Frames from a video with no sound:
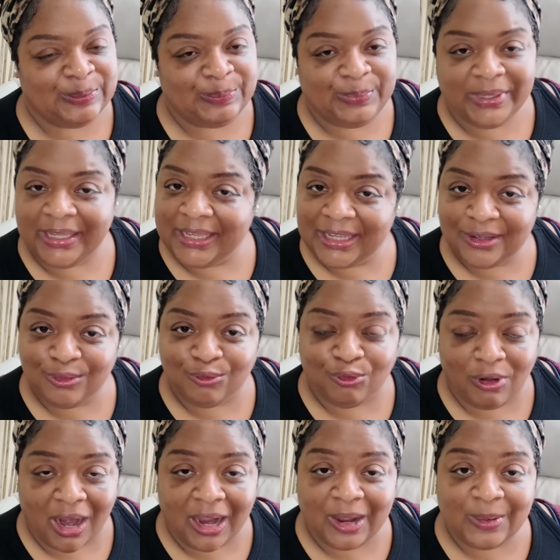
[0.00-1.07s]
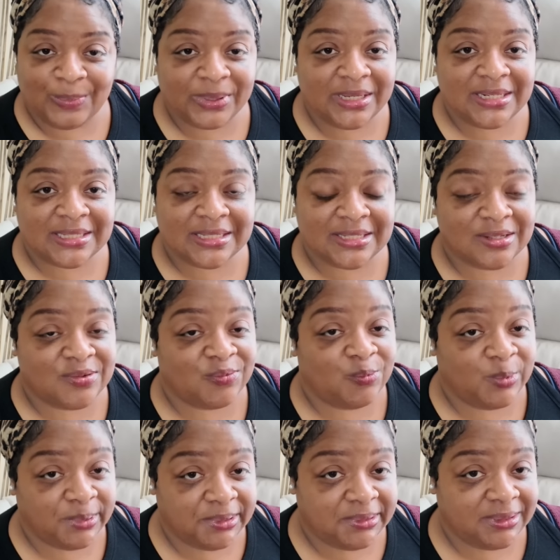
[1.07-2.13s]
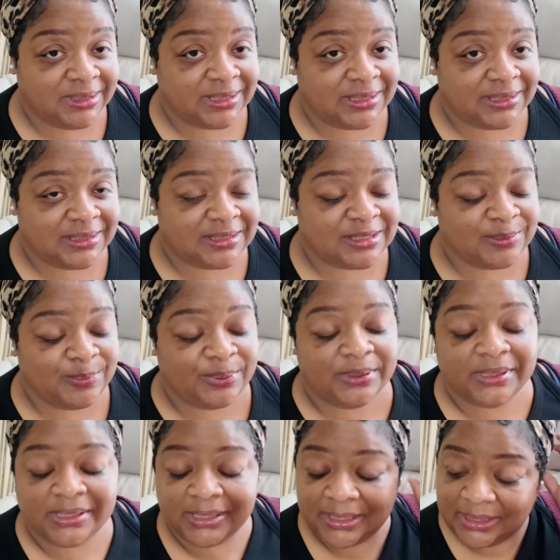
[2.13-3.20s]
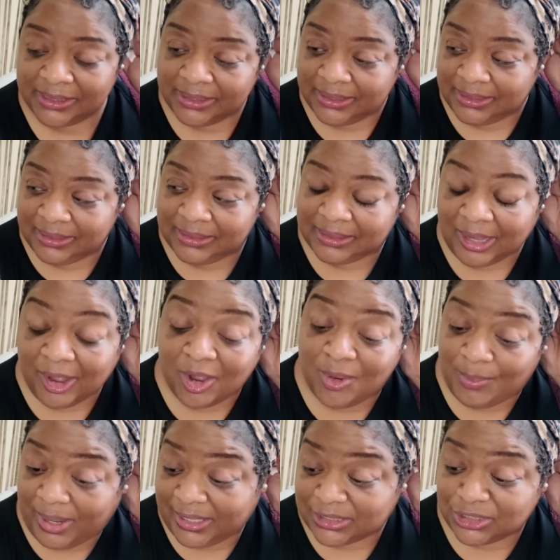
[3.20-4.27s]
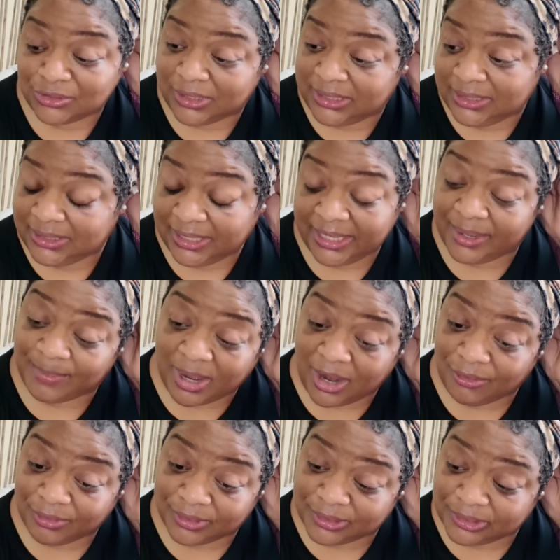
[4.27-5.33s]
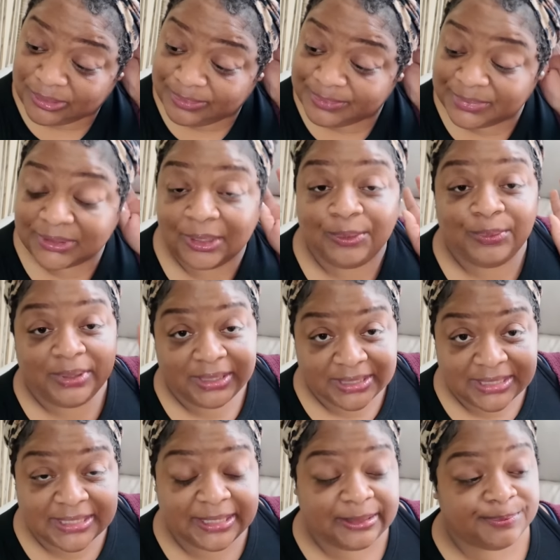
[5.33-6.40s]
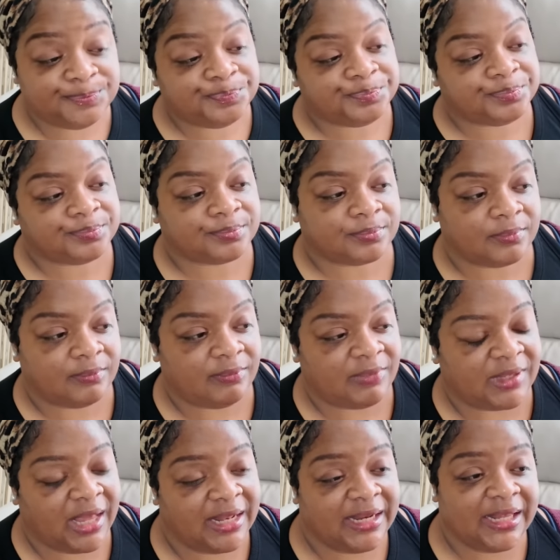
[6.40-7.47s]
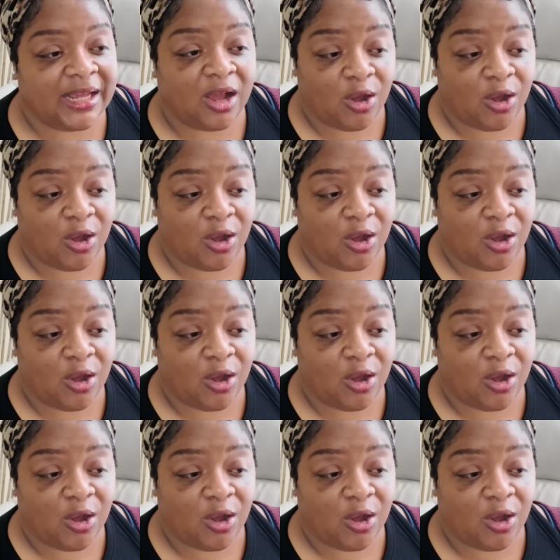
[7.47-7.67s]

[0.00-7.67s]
big round pieces of wood to put on my tree in my room. So we'll see. And then